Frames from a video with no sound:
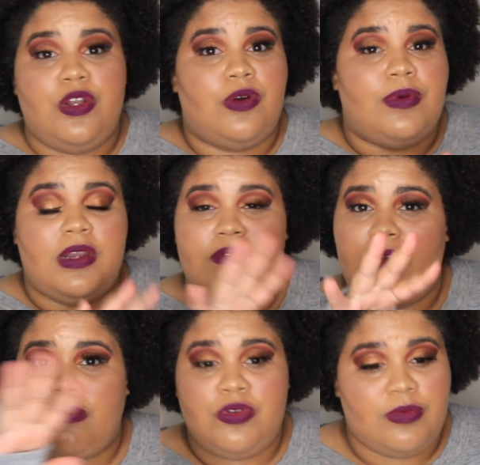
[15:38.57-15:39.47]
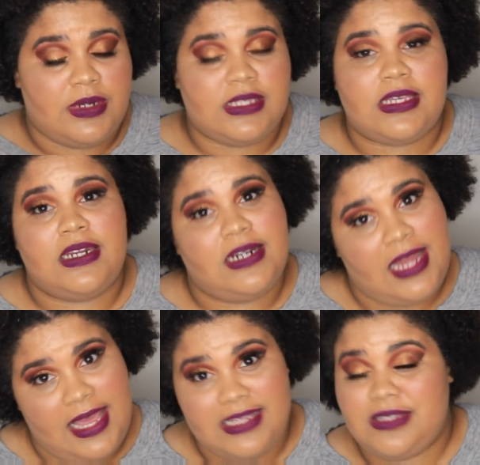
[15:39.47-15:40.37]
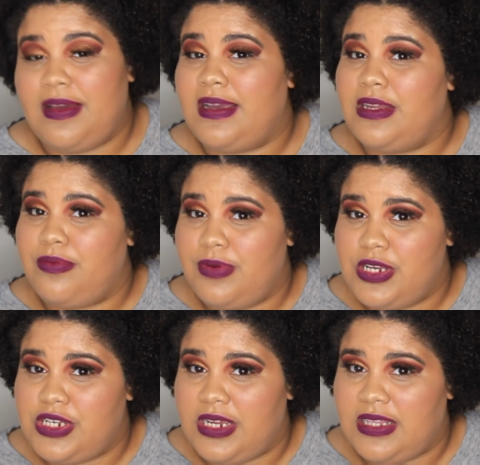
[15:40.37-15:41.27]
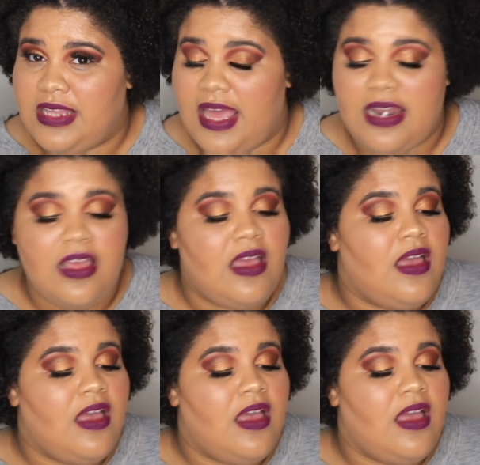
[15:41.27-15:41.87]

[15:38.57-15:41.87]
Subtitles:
you know, whatever I'm doing is going to last. So I can appreciate that.